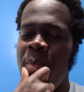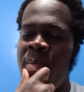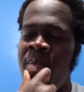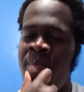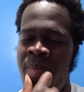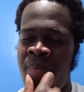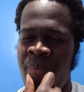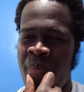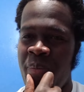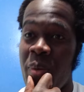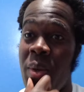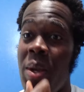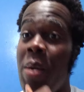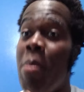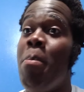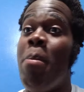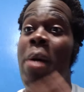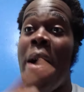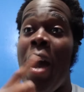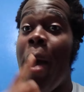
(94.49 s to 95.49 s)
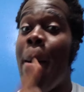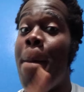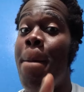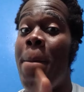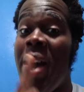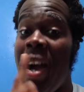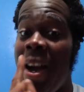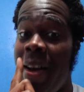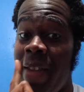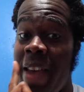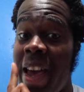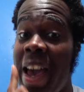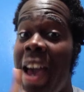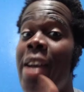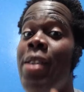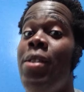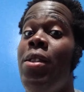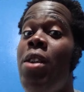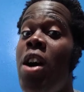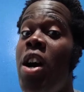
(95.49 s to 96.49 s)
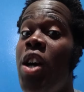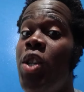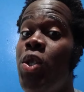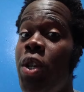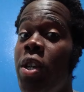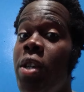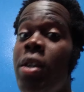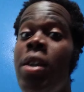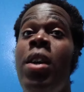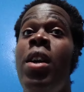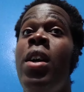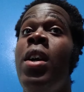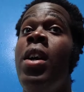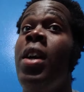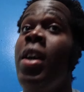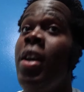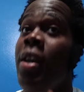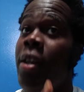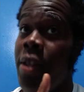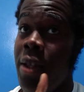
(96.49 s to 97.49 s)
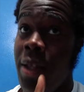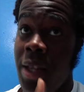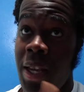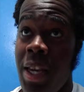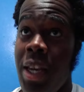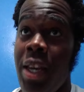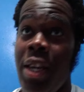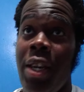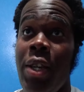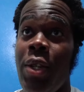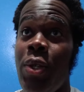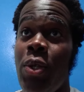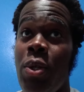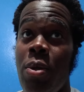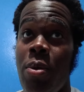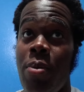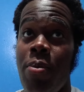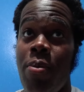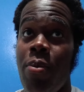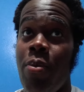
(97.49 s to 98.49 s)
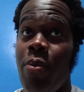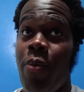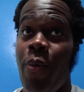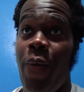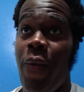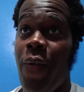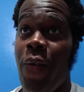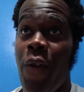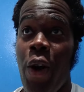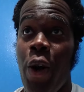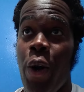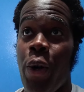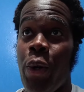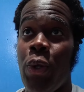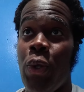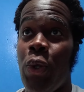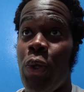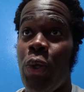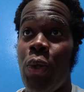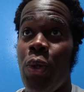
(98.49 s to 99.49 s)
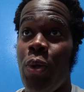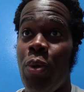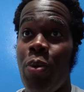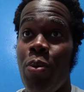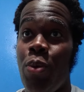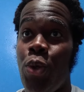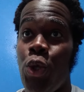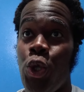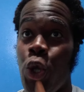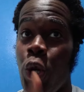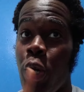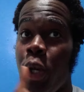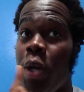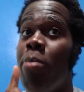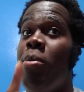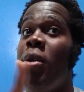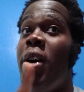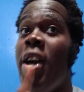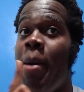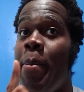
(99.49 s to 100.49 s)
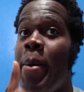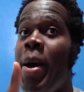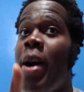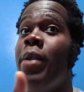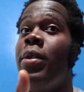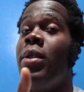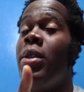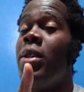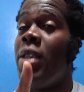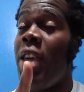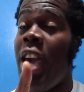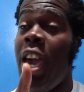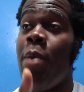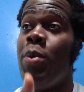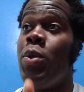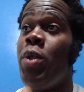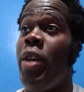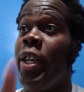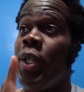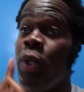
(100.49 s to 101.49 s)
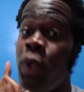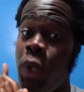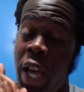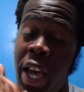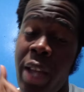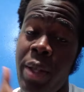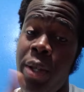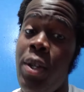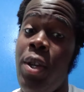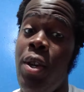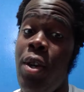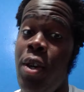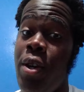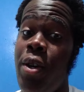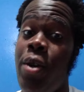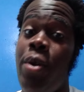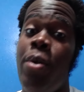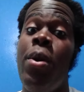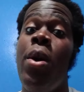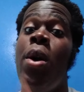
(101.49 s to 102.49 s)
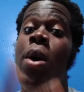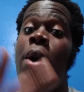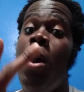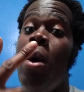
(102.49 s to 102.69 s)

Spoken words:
by that logic, these folks should complain about games like Silent Hill,